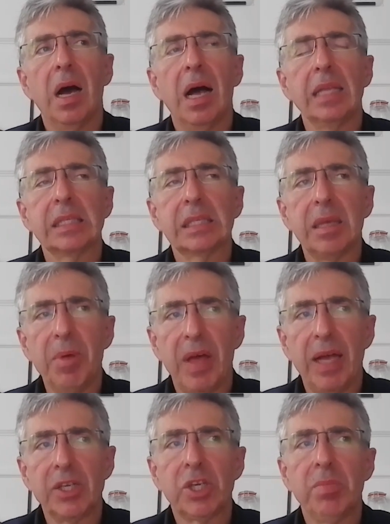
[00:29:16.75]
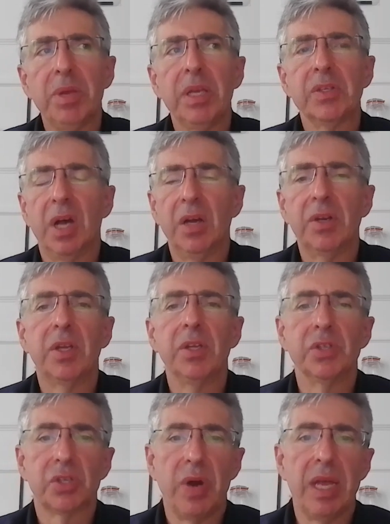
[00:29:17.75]
And some of that should be as
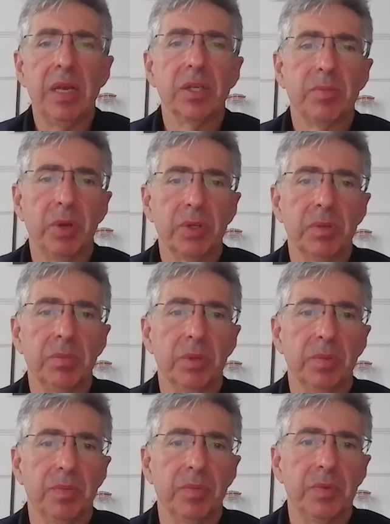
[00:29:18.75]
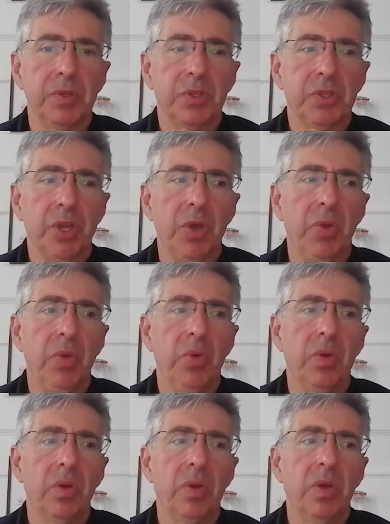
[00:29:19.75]
unconstrained as possible. So,
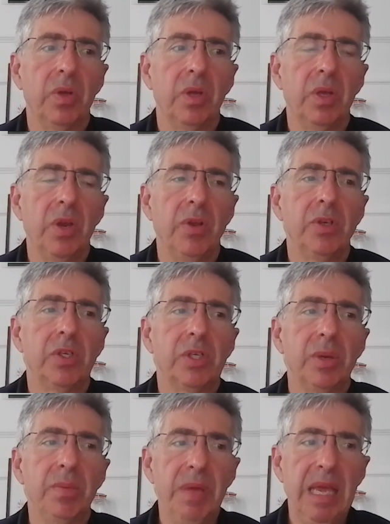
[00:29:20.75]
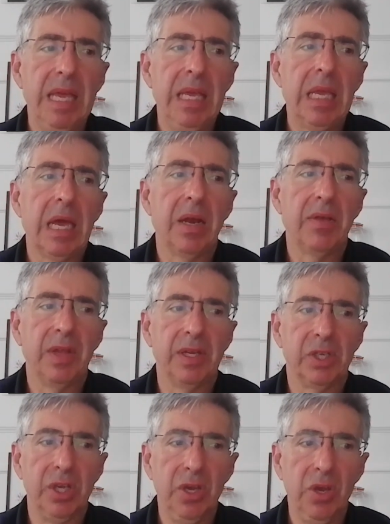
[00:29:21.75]
to me, and I think
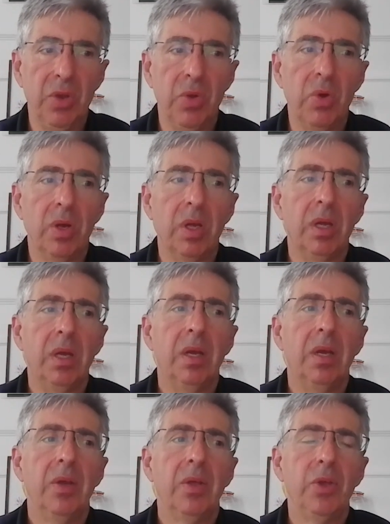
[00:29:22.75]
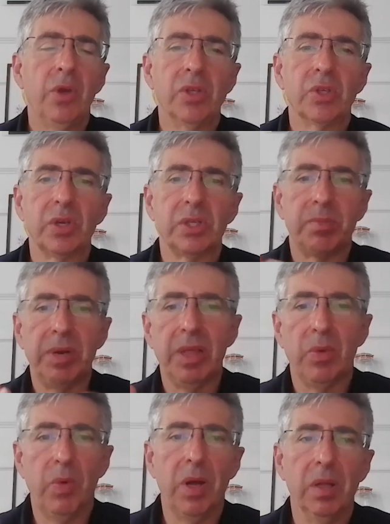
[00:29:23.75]
to you, you can sort of split
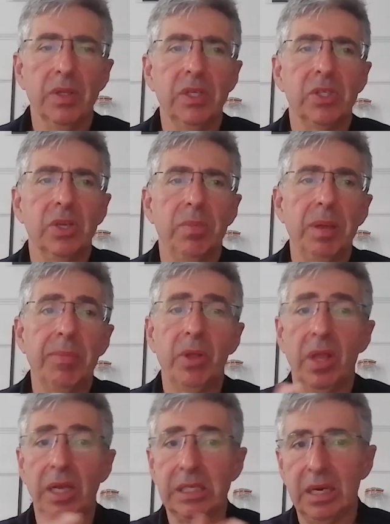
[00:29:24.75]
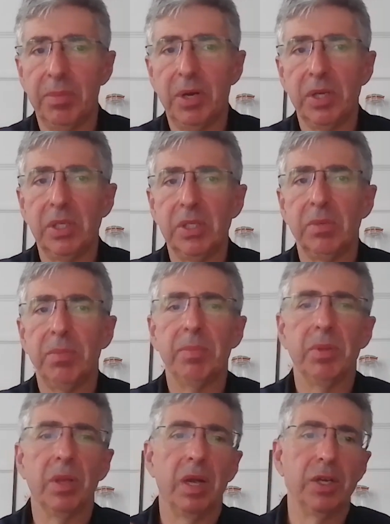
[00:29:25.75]
the world into people who like dinner parties and
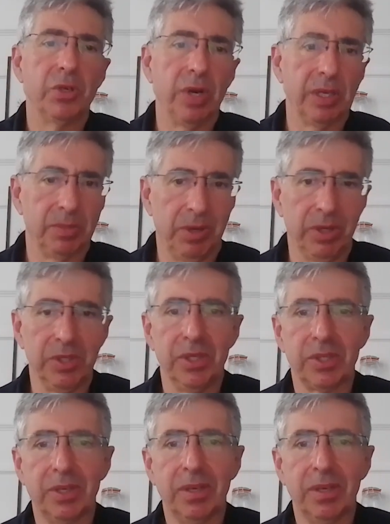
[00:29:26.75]
people who like drinks parties.